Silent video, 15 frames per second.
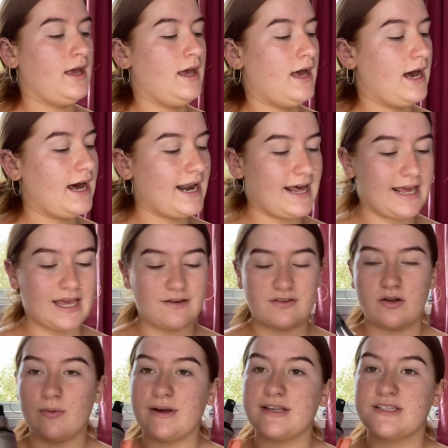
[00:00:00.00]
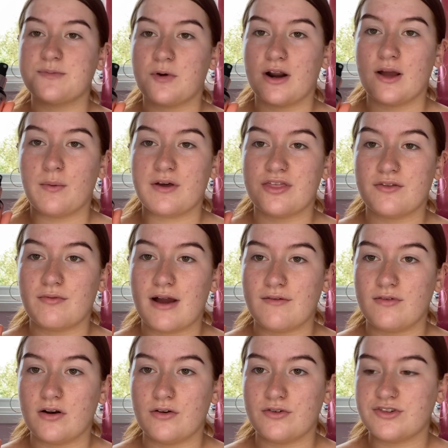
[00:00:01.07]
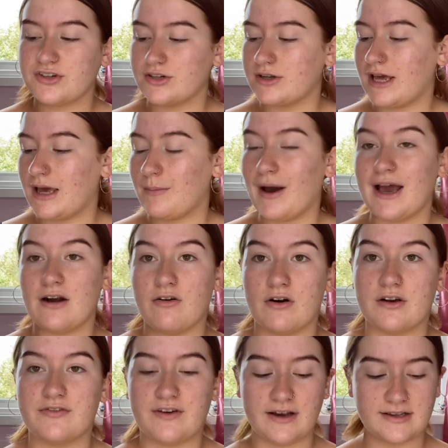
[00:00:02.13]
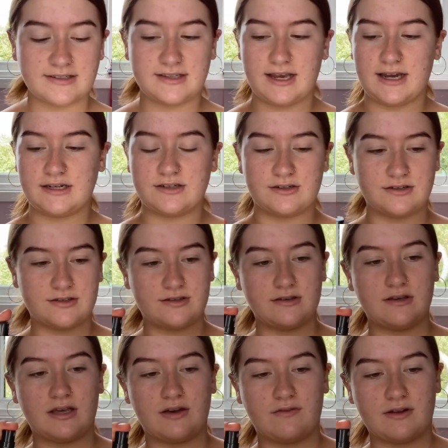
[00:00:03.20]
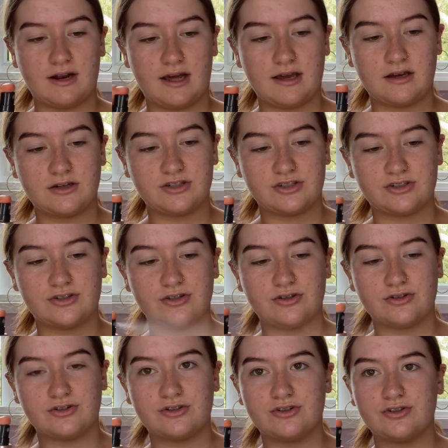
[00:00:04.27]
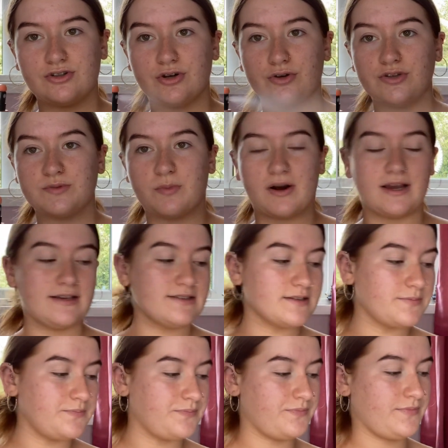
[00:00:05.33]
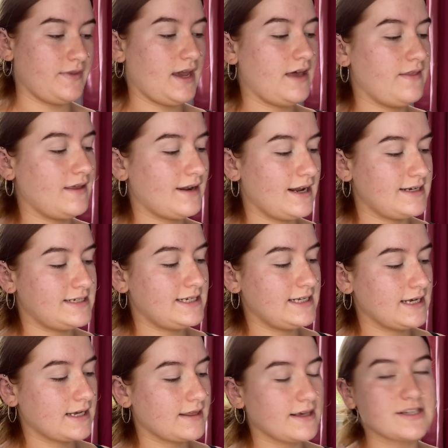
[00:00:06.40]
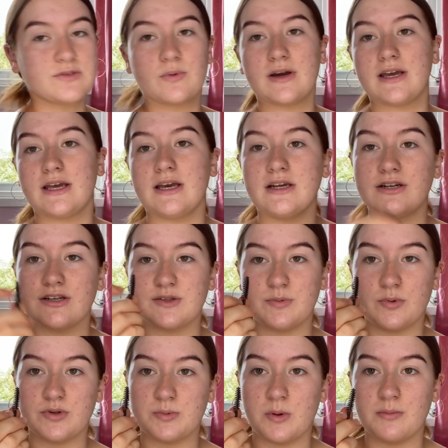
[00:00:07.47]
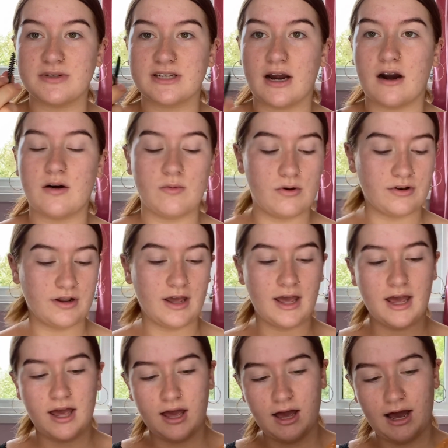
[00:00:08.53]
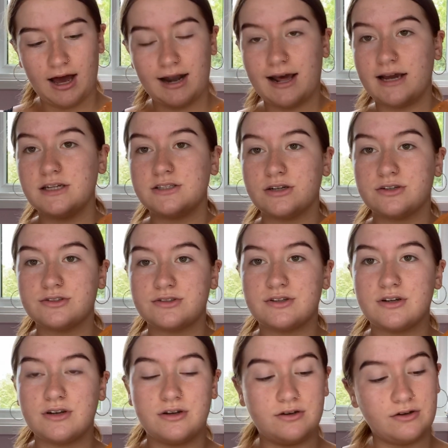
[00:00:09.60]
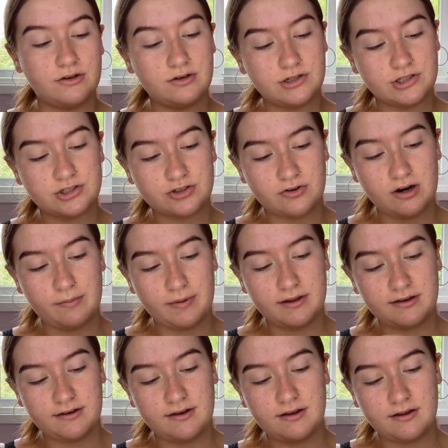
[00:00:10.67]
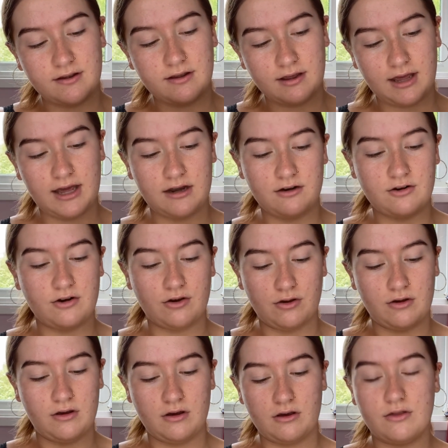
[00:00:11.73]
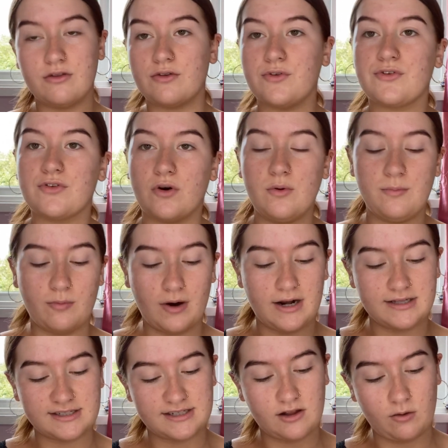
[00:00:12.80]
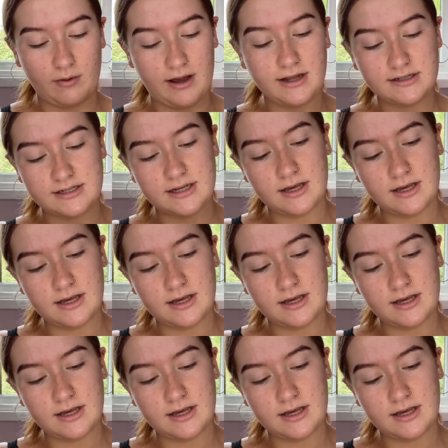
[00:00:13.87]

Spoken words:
and I give it a wee spray with the Revolution Hyaluronic Fix. I just give it like just 2 sprays, and then I take this wee disposable mascara wand and I just scrape it into the soap while it's still wet